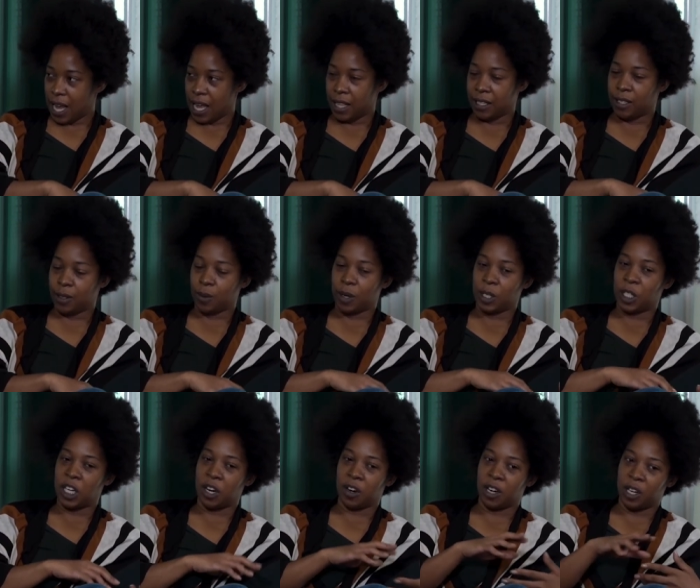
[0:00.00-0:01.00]
And this is where
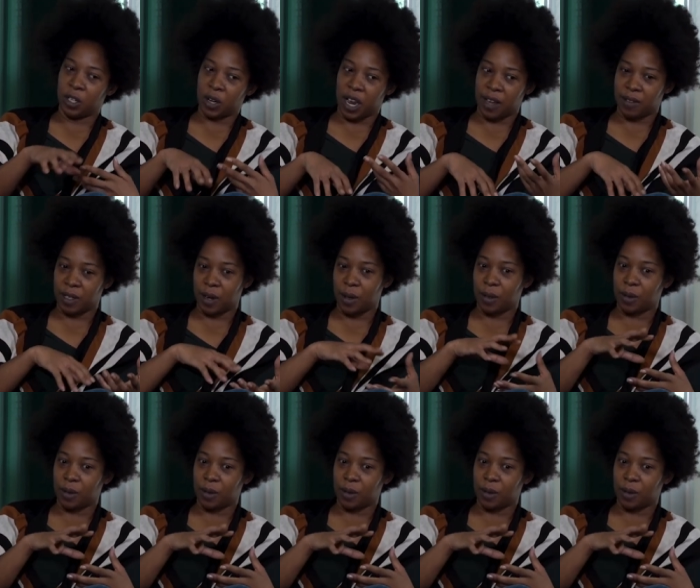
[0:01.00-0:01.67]
charity drives and all